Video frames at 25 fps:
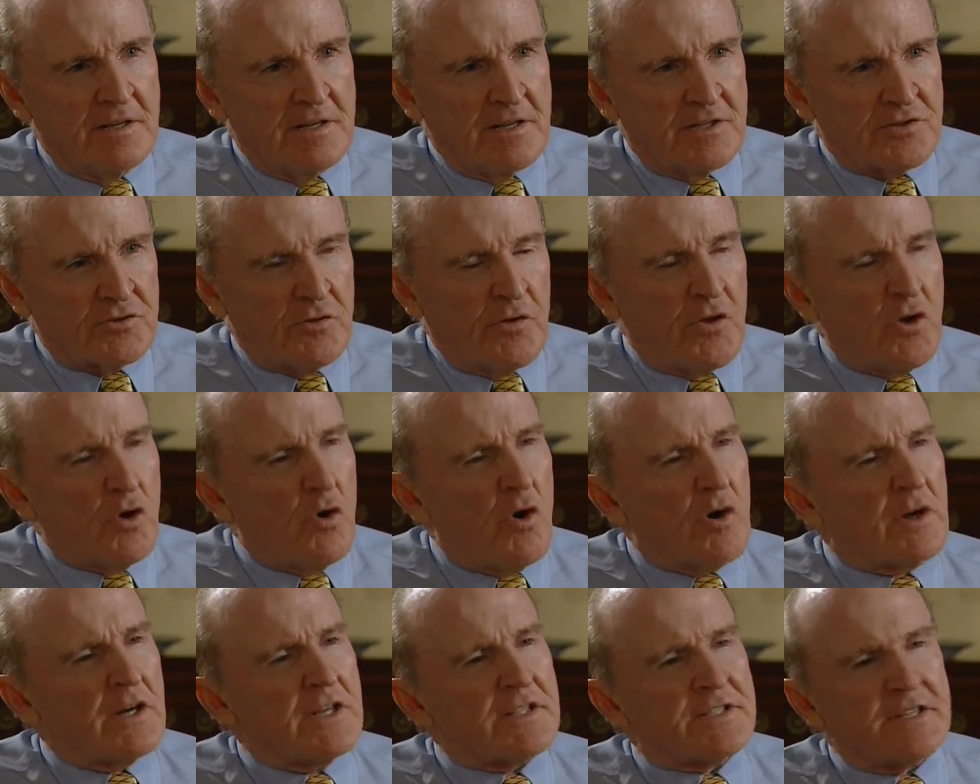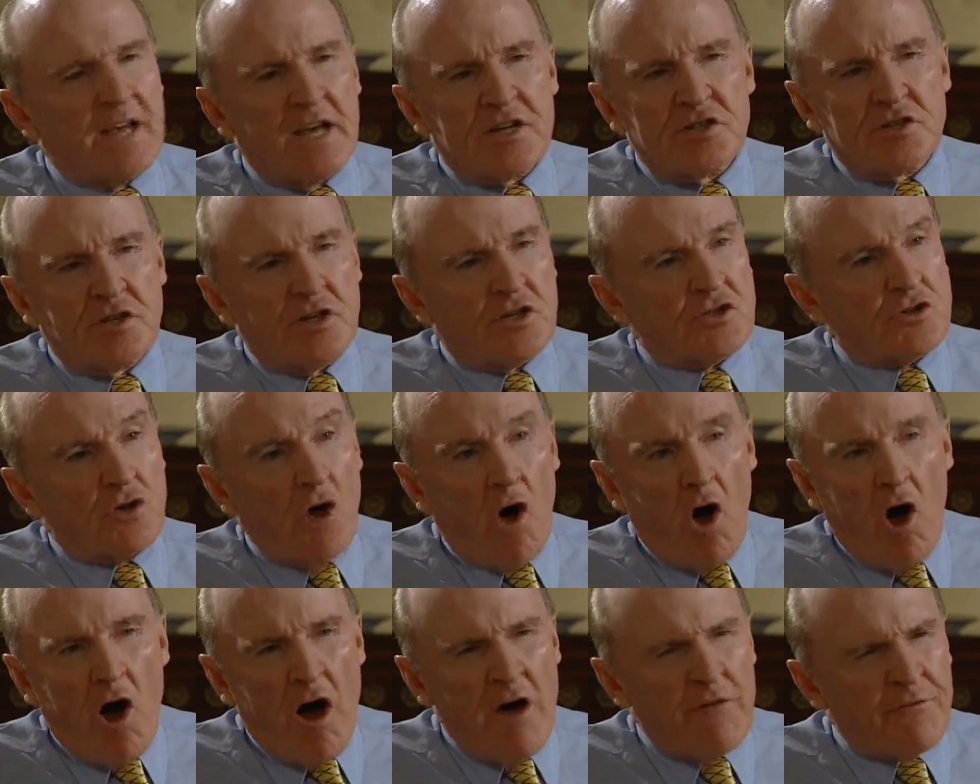So the organization is
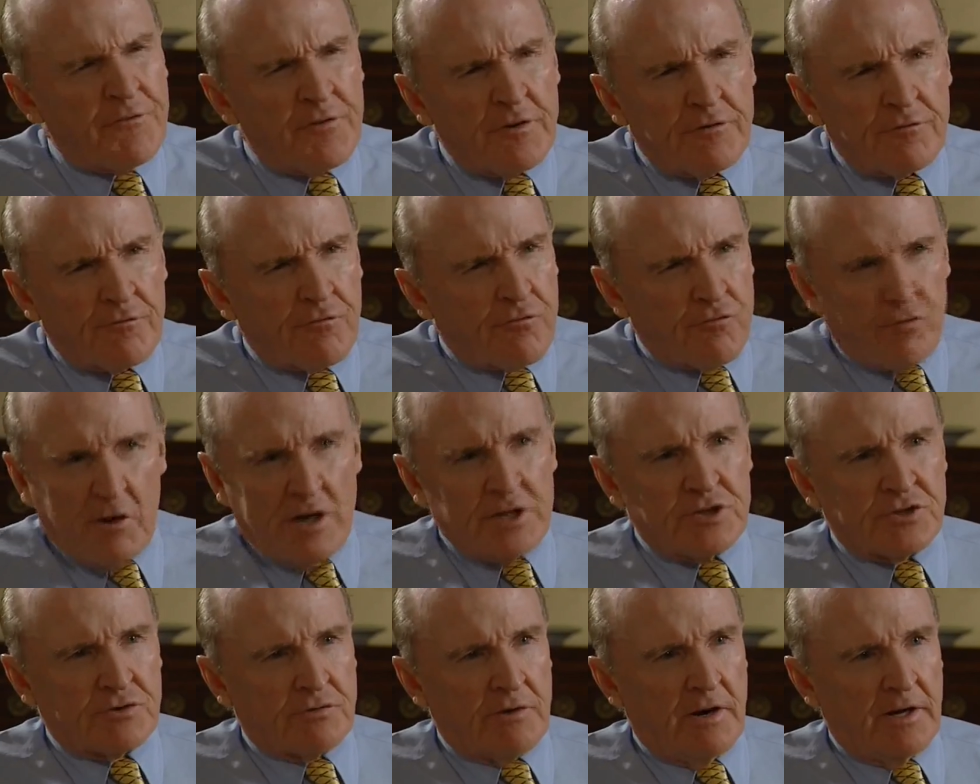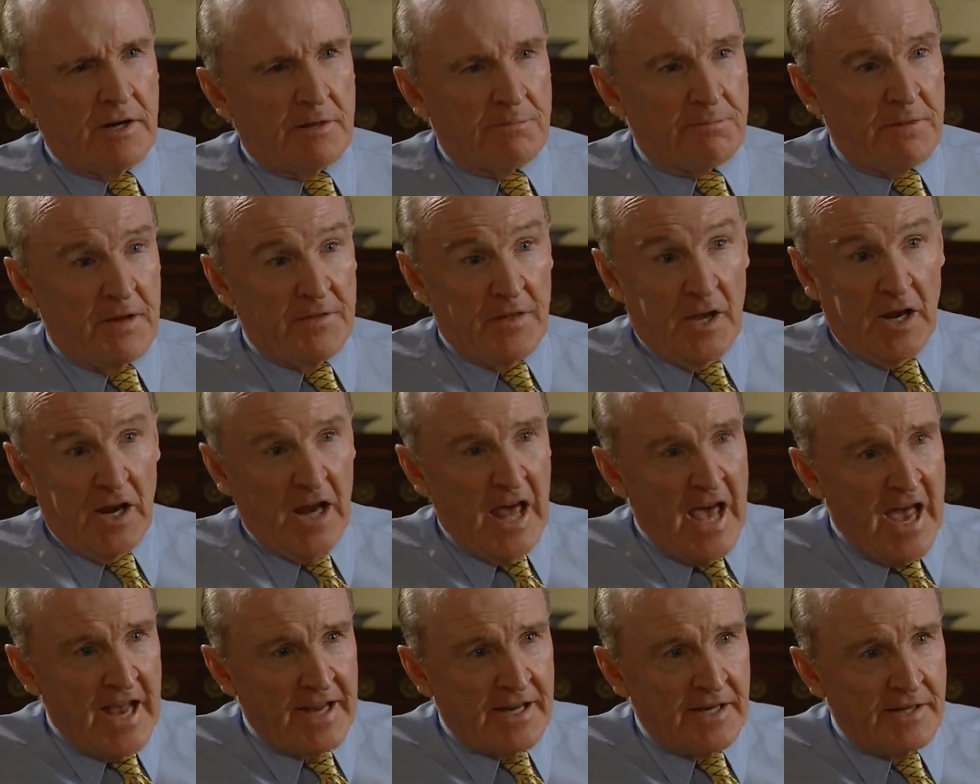often frustrated by the
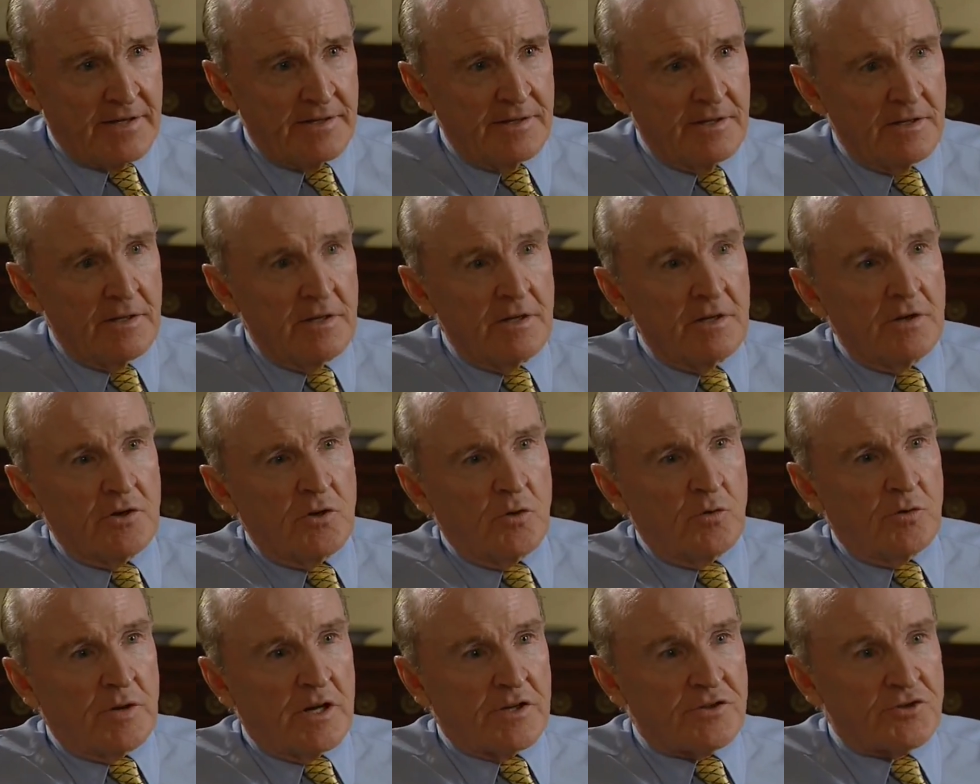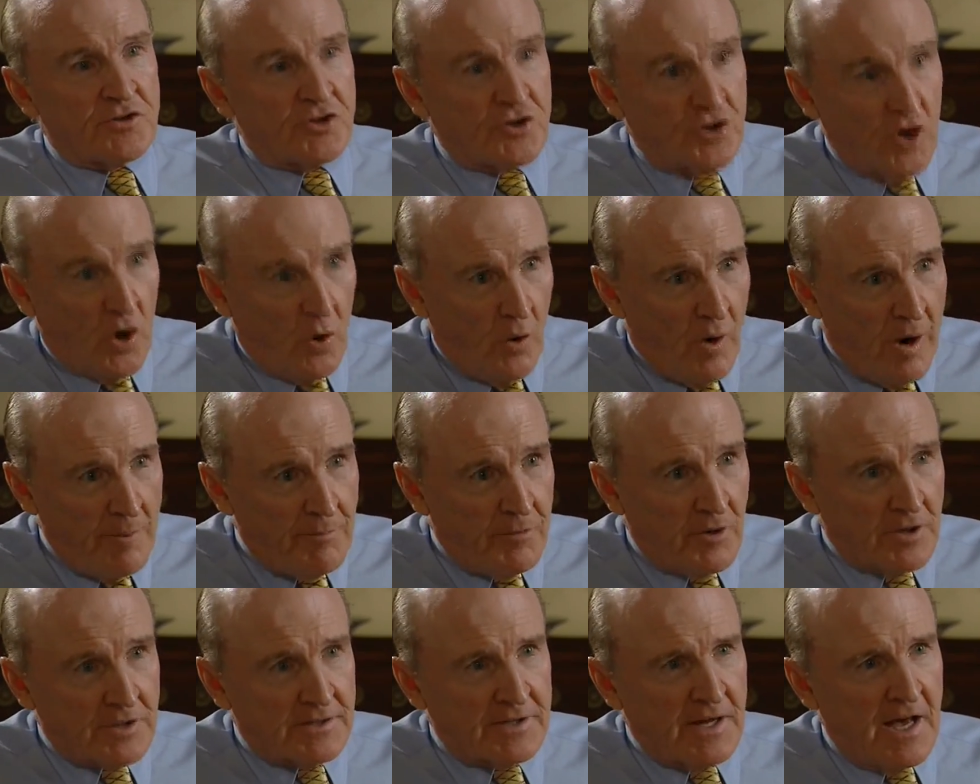laggard who doesn't show up
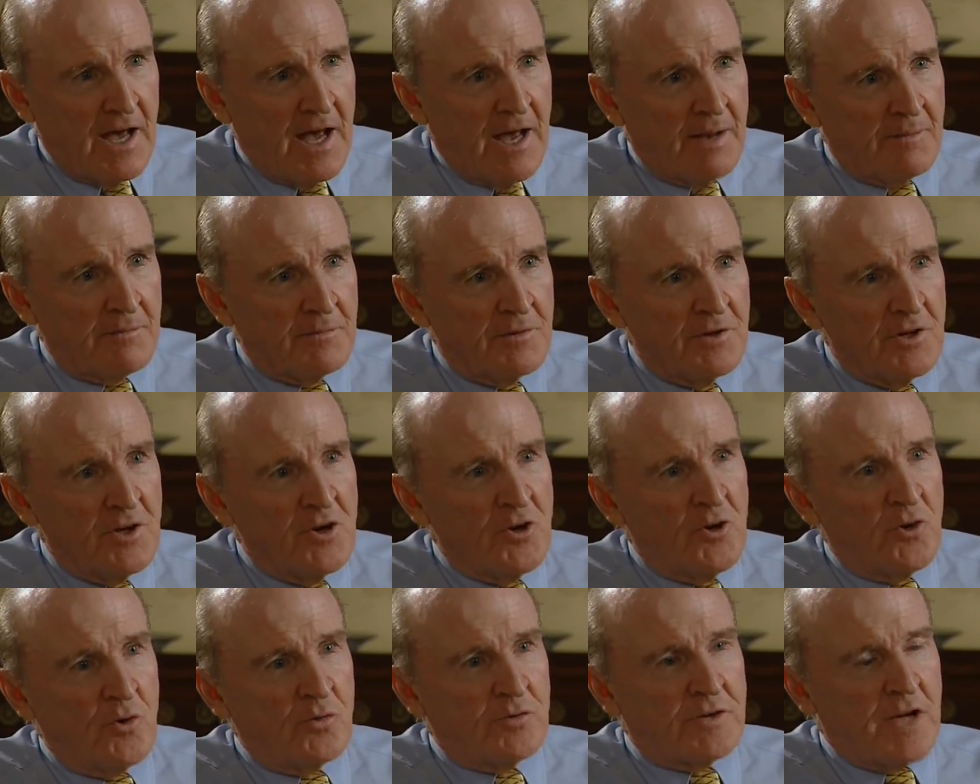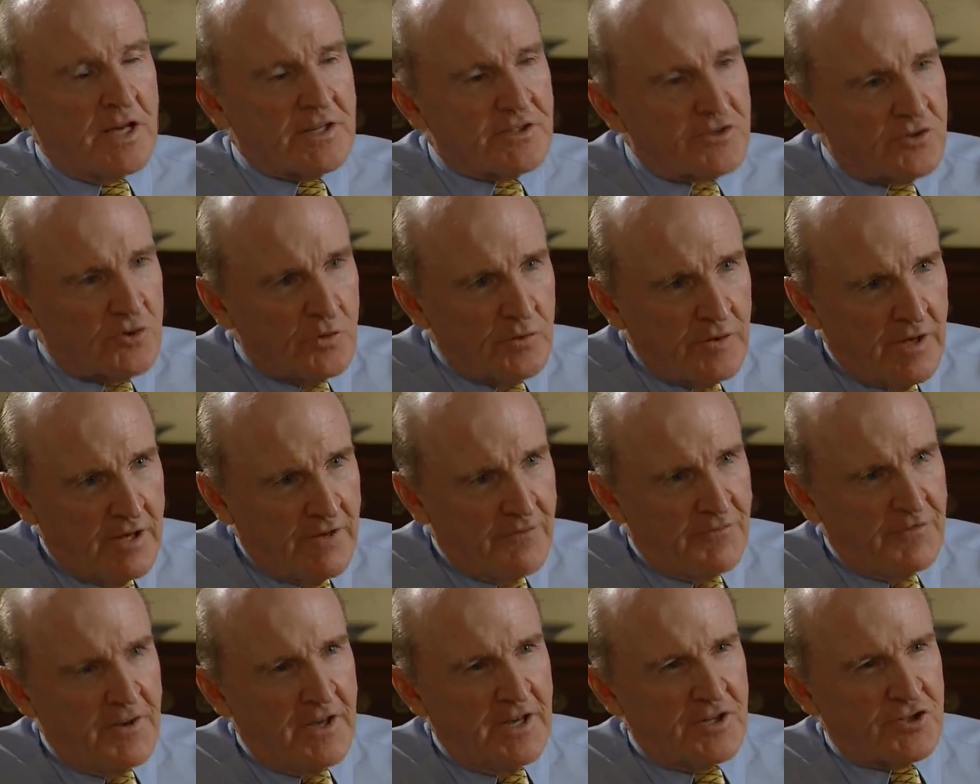on time, who doesn't do their
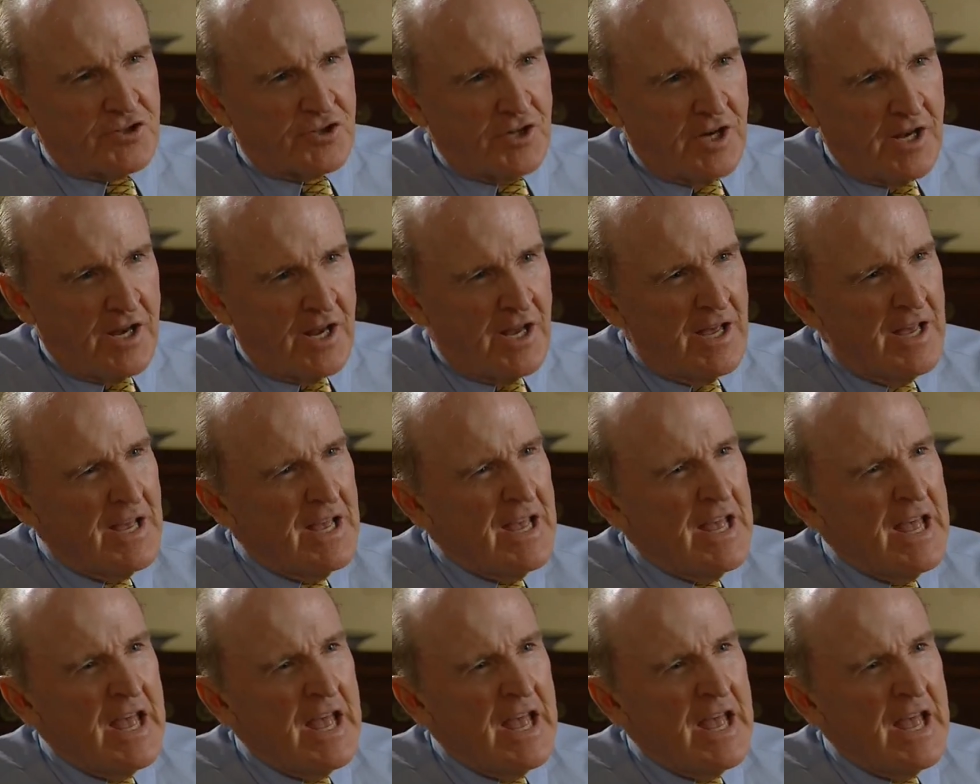fair share.